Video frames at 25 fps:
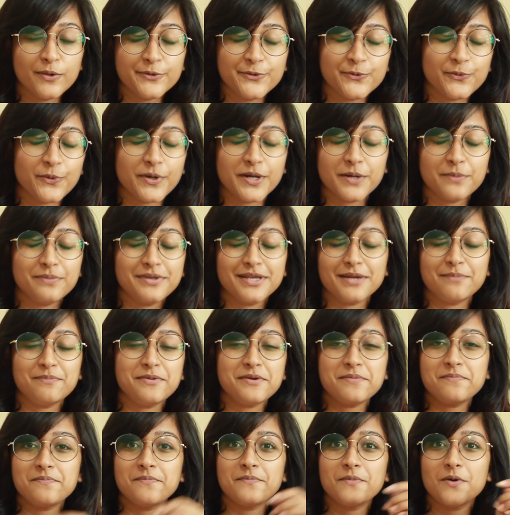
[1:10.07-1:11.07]
I want to be a
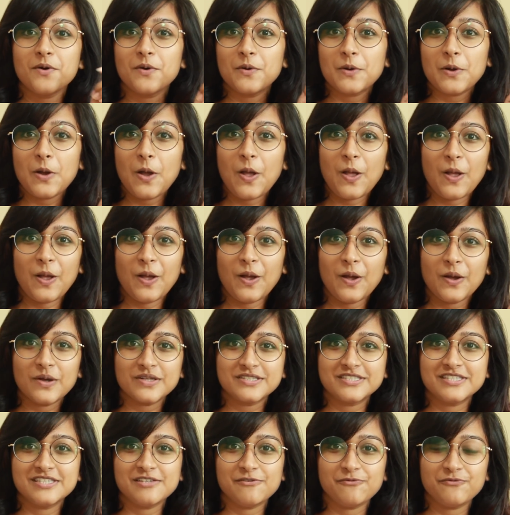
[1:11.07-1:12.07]
bit more
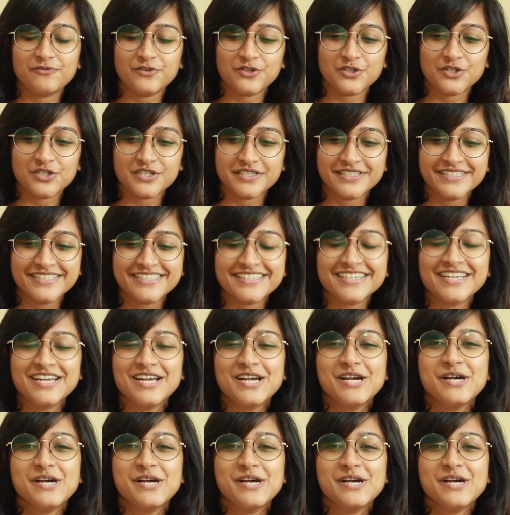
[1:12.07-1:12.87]
cost efficient.